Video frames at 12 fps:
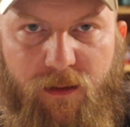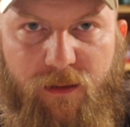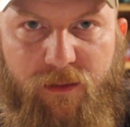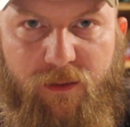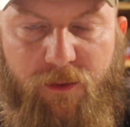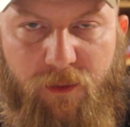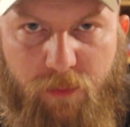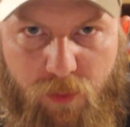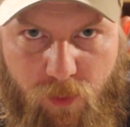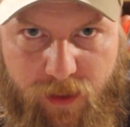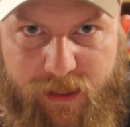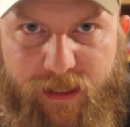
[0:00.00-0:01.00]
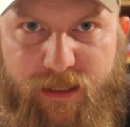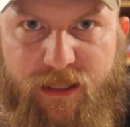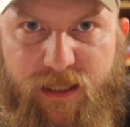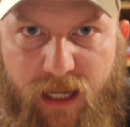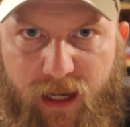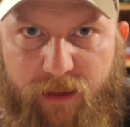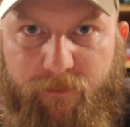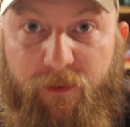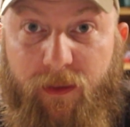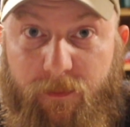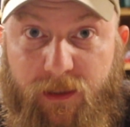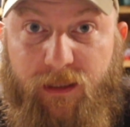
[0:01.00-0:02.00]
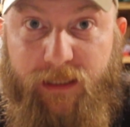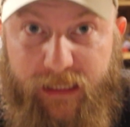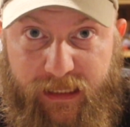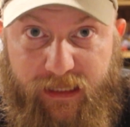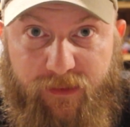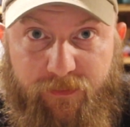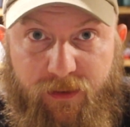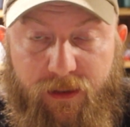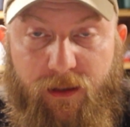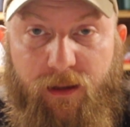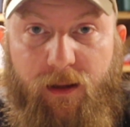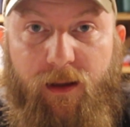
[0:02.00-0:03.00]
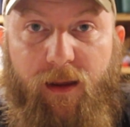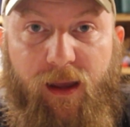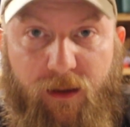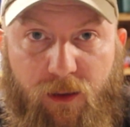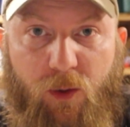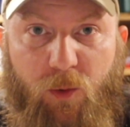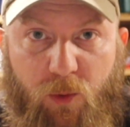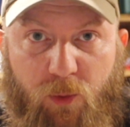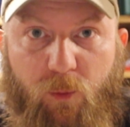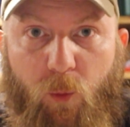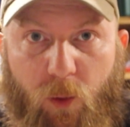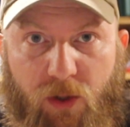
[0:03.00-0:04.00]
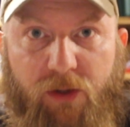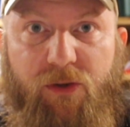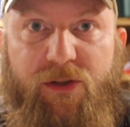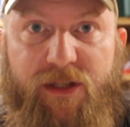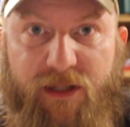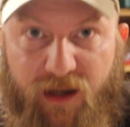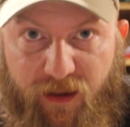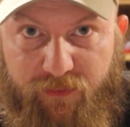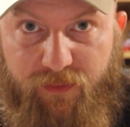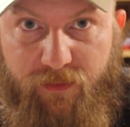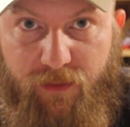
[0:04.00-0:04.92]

until the point it's time for them to leave and go do warrior stuff.